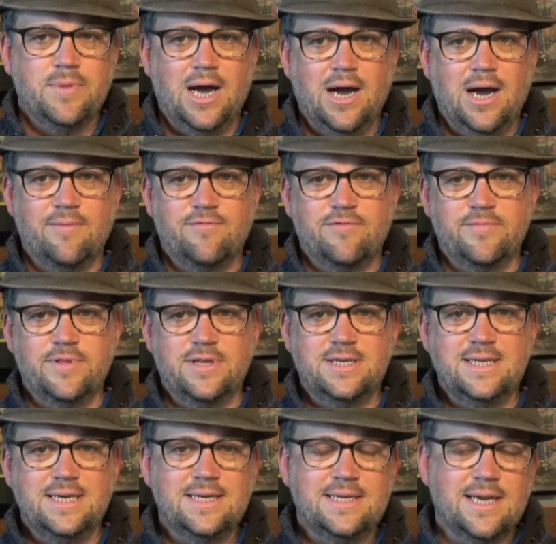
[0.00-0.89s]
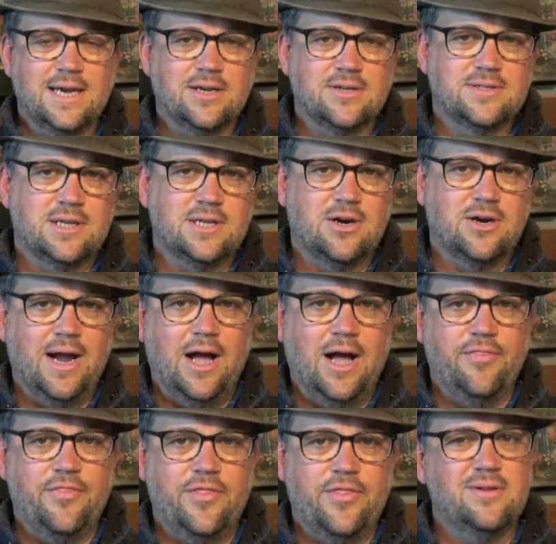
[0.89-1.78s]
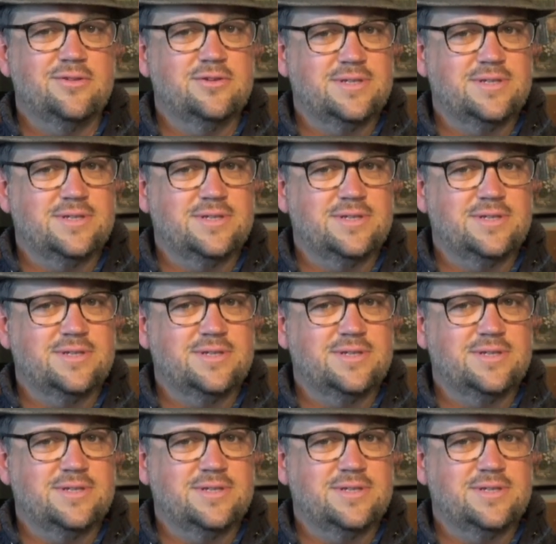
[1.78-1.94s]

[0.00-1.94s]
from the details that are out there.